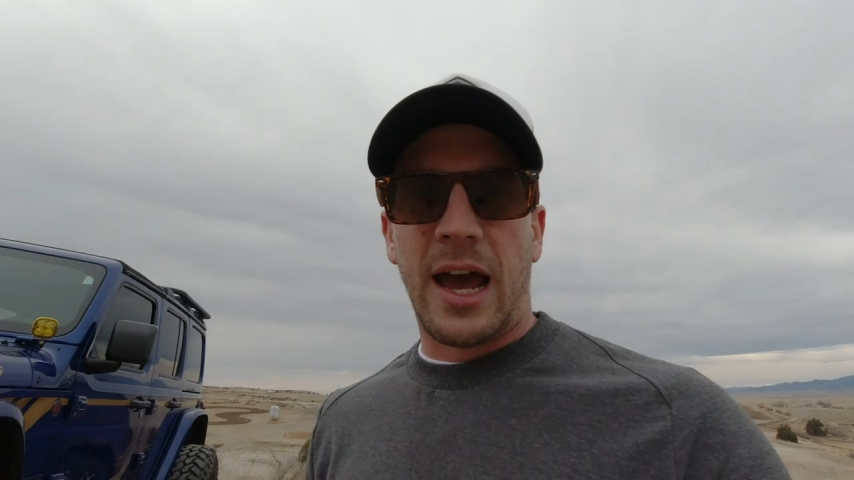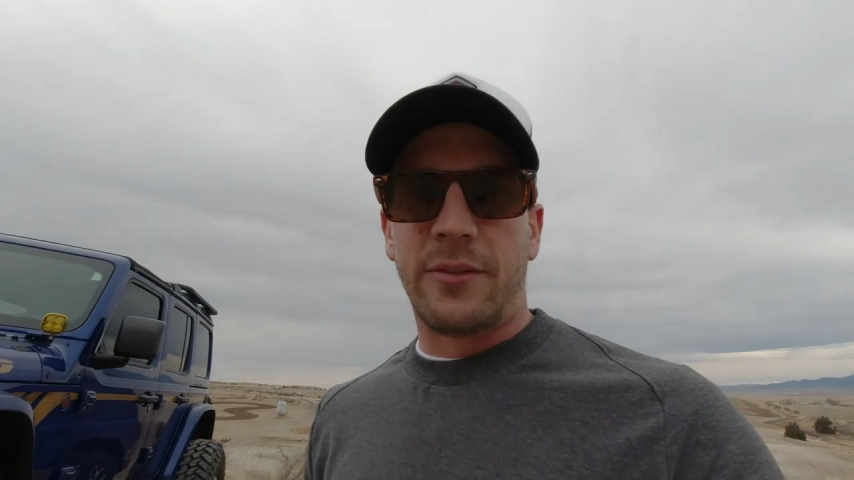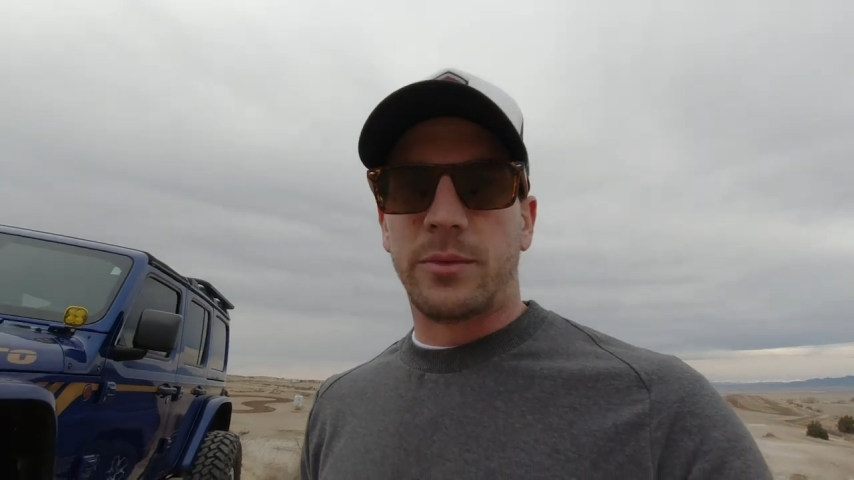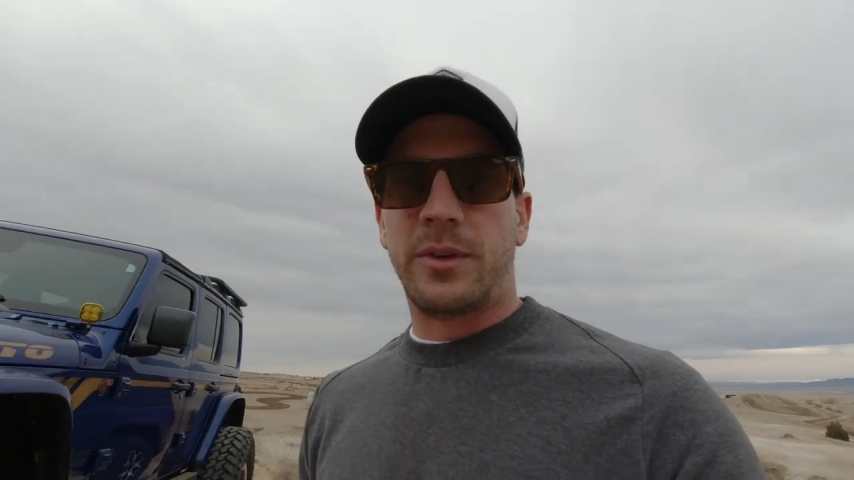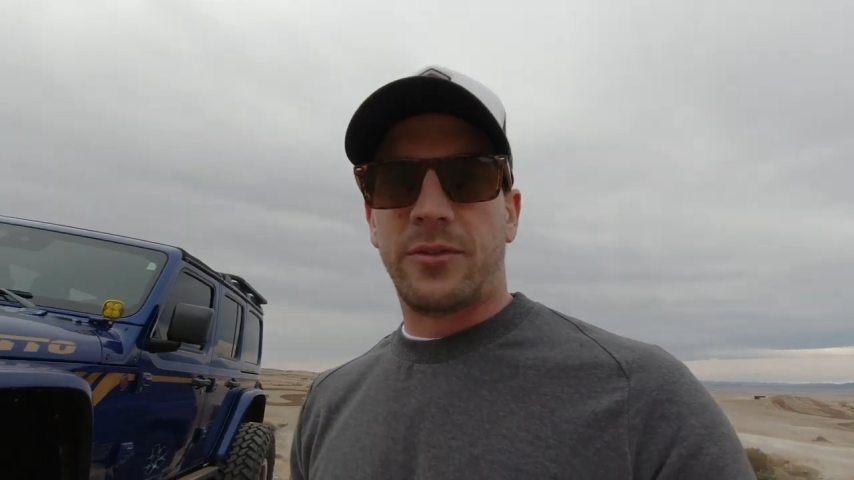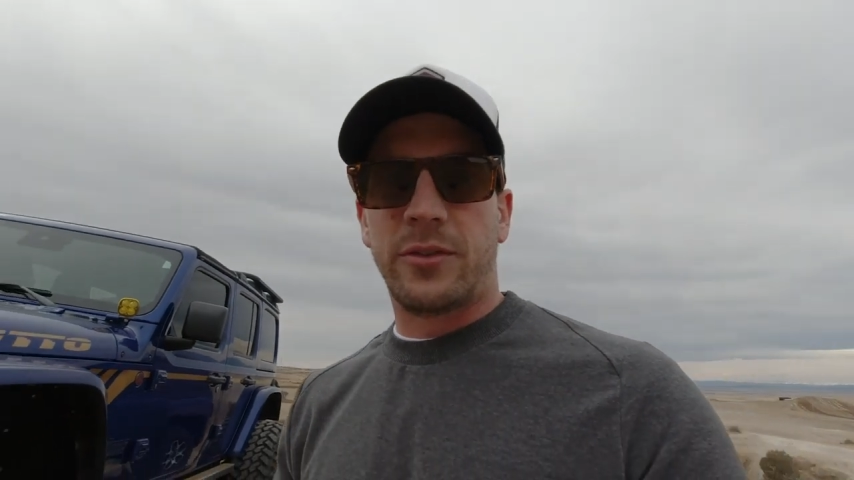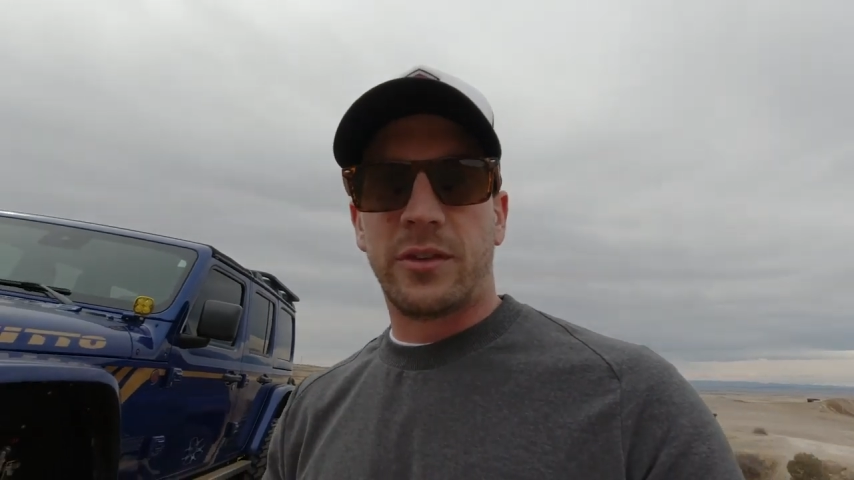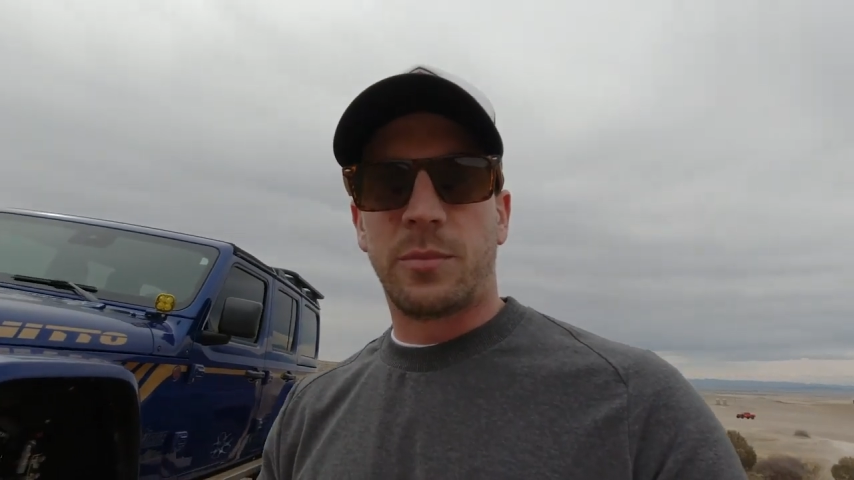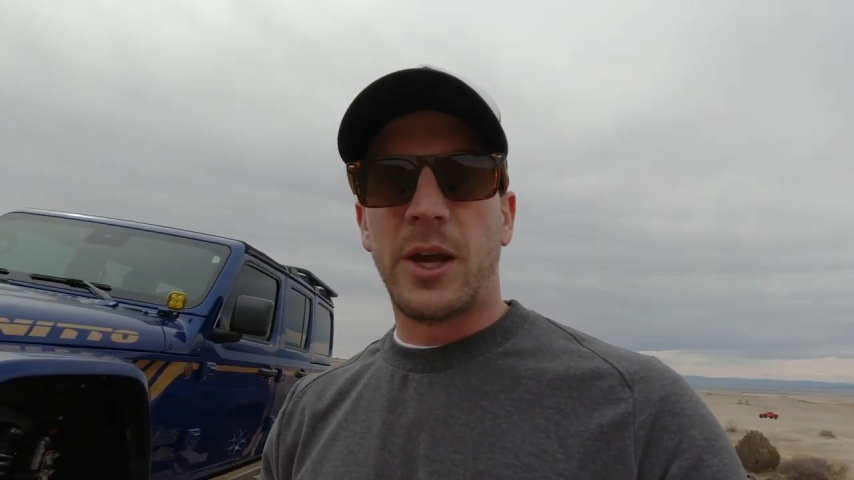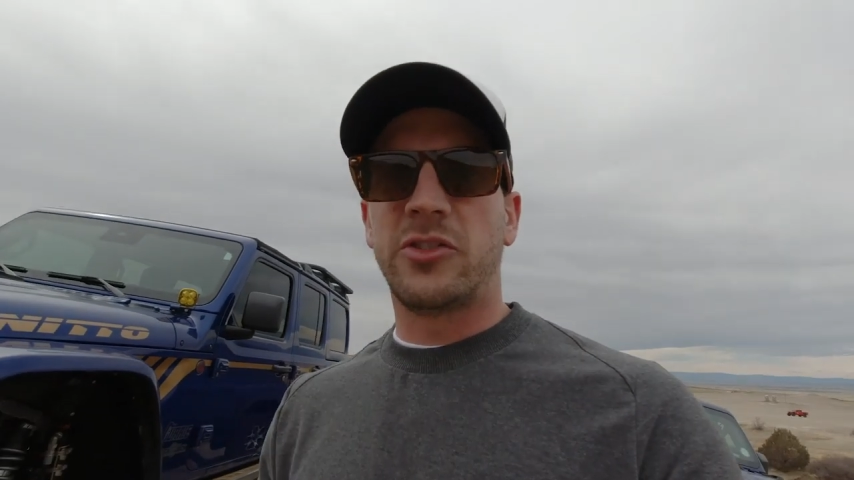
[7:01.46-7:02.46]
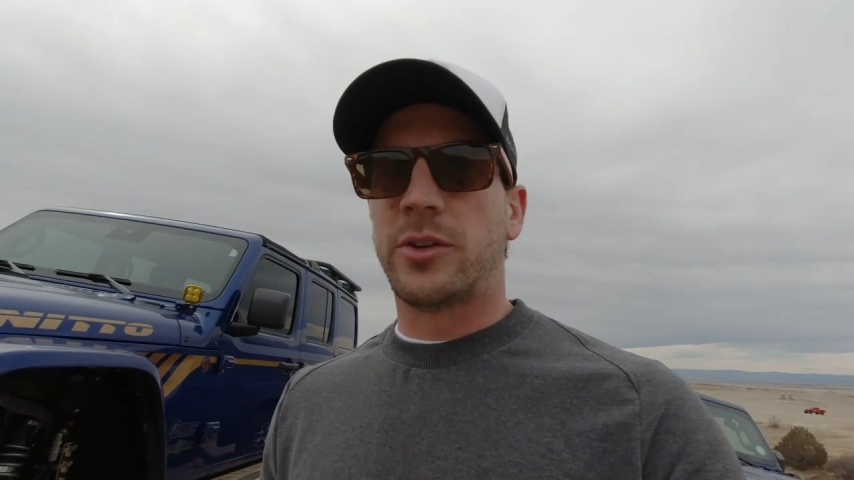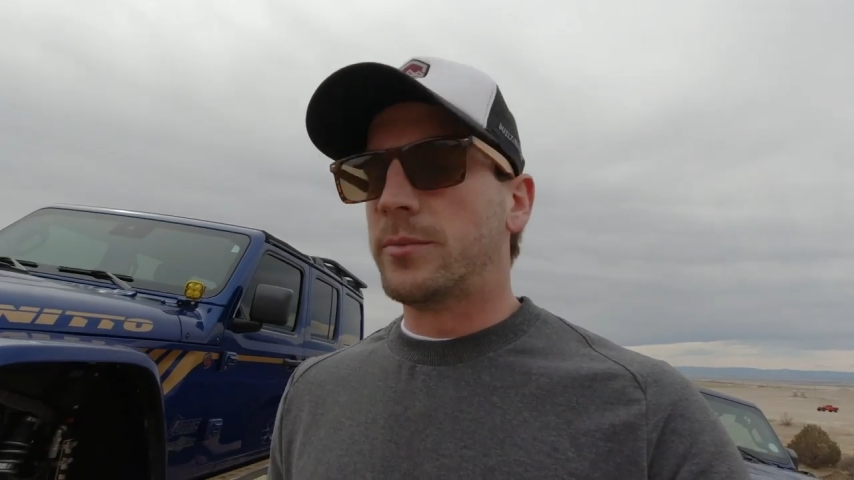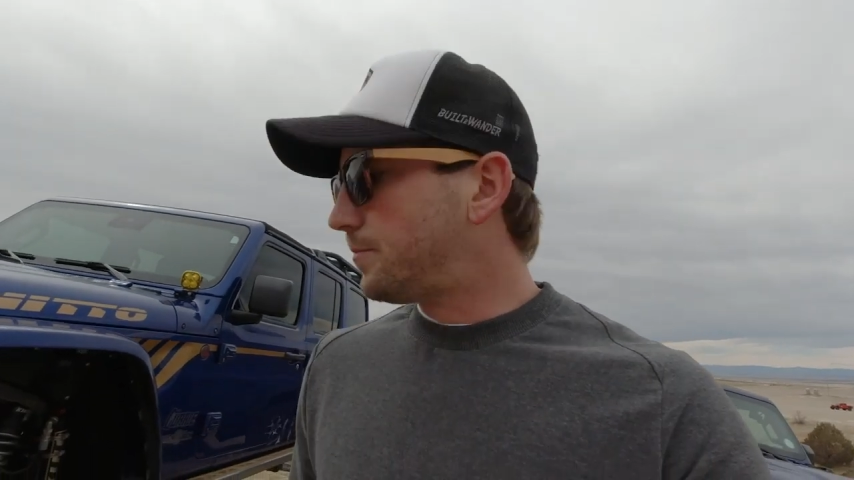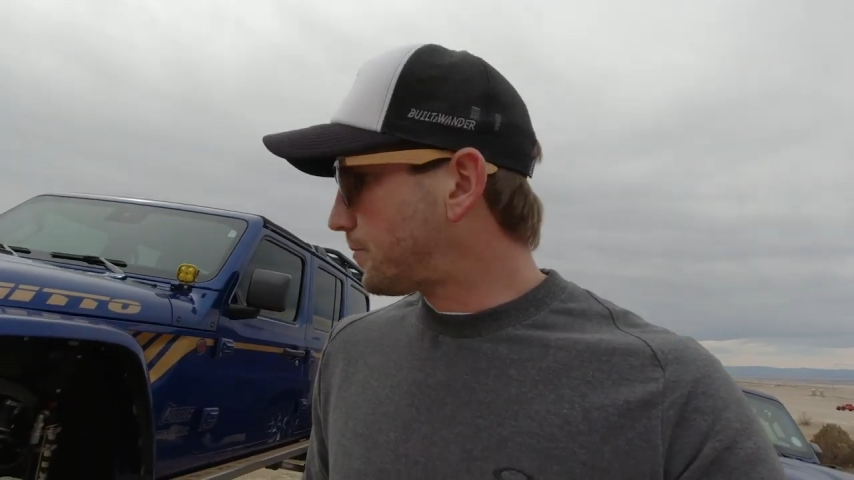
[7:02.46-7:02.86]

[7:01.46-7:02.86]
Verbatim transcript: to have some different suspension.